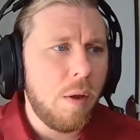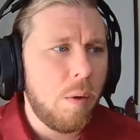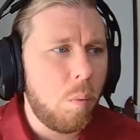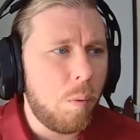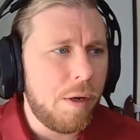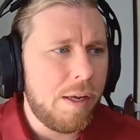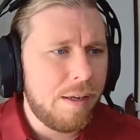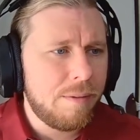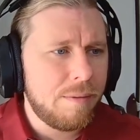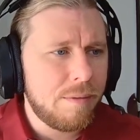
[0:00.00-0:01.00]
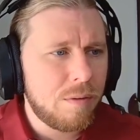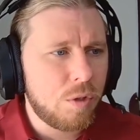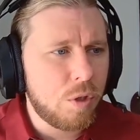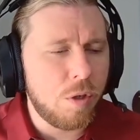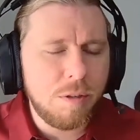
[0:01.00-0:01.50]
we
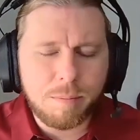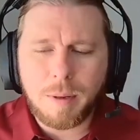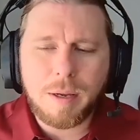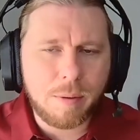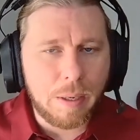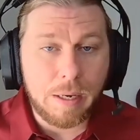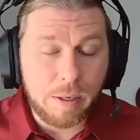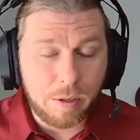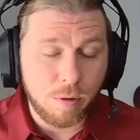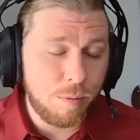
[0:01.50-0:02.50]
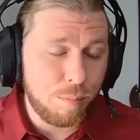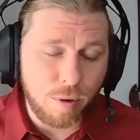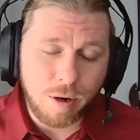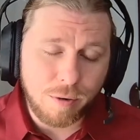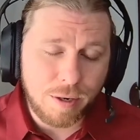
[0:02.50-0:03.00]
couldn't make any good
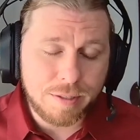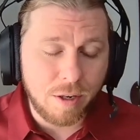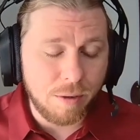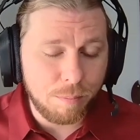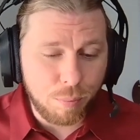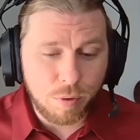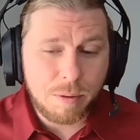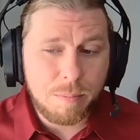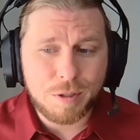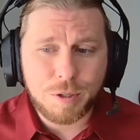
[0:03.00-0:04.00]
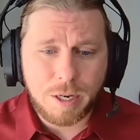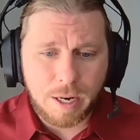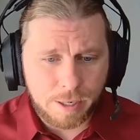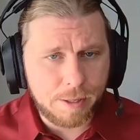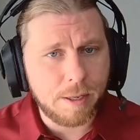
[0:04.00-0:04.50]
progress on pretty much
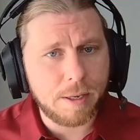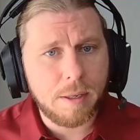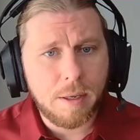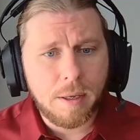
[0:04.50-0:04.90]
anything.